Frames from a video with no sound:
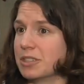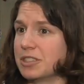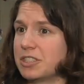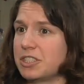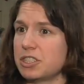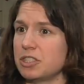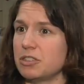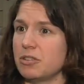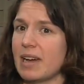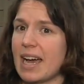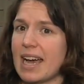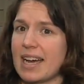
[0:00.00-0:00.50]

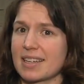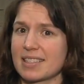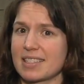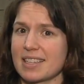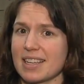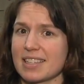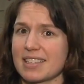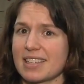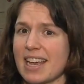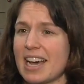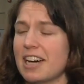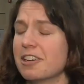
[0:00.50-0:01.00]
to
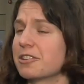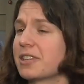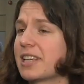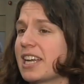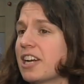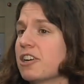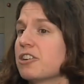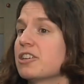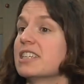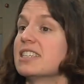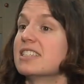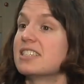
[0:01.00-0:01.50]
access
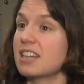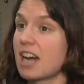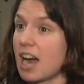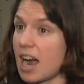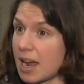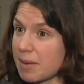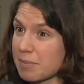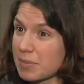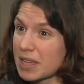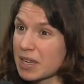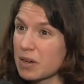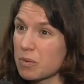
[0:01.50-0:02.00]
healthcare in a
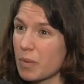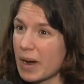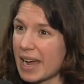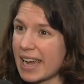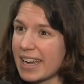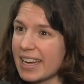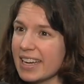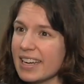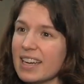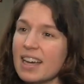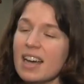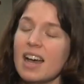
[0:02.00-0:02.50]
timely
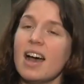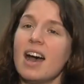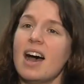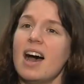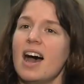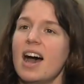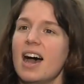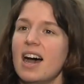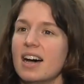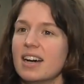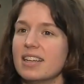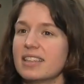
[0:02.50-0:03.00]
way.
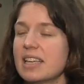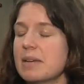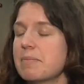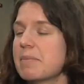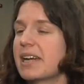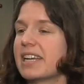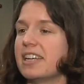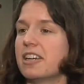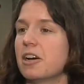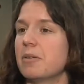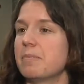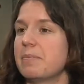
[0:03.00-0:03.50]
Uh, they
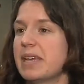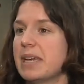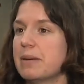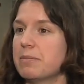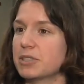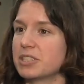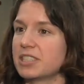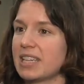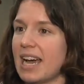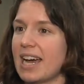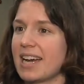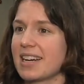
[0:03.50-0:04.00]
might not be
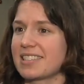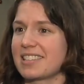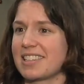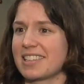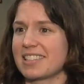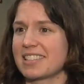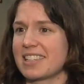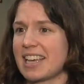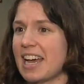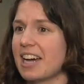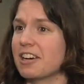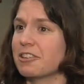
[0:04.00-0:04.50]
able to access
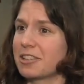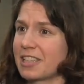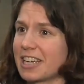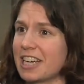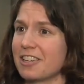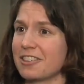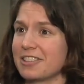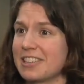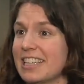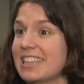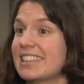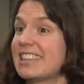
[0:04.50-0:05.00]
the
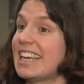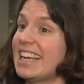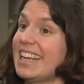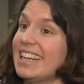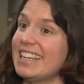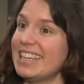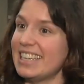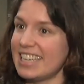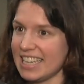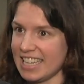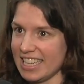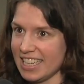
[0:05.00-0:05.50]
healthcare that they
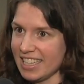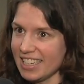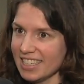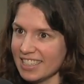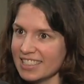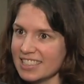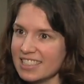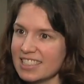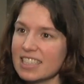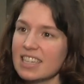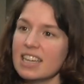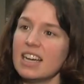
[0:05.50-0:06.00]

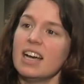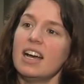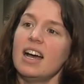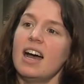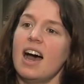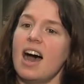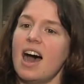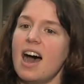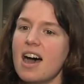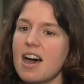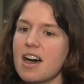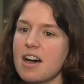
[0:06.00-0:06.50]
need.
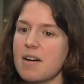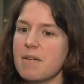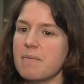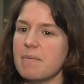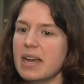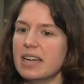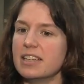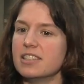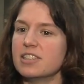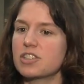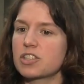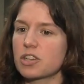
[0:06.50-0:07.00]
Um,
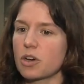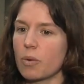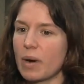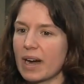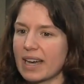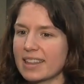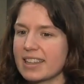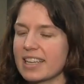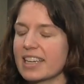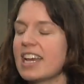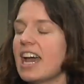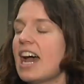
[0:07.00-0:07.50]
and so
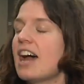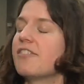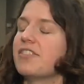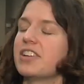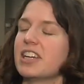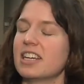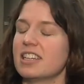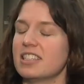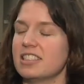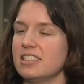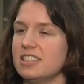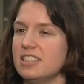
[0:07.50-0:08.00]
I think
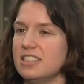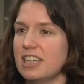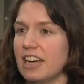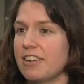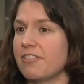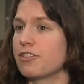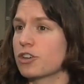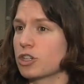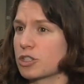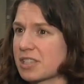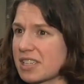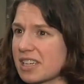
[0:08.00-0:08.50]
having a
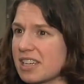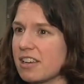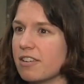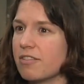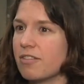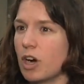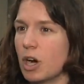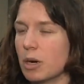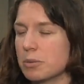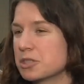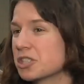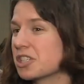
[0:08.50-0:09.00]
diversity of
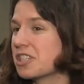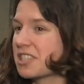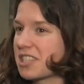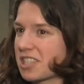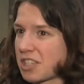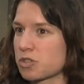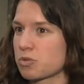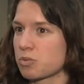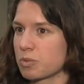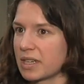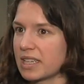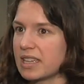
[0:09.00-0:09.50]
options
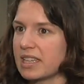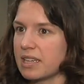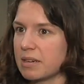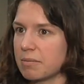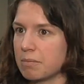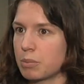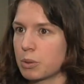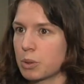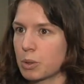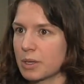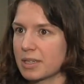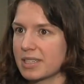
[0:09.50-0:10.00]
is really
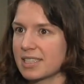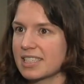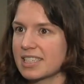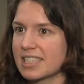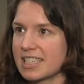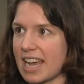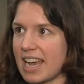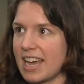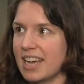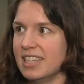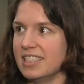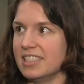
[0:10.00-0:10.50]
important
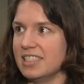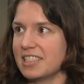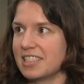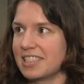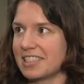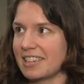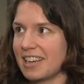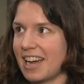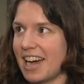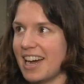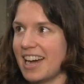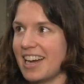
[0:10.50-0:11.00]
and
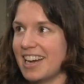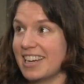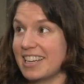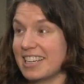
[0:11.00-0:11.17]
uh,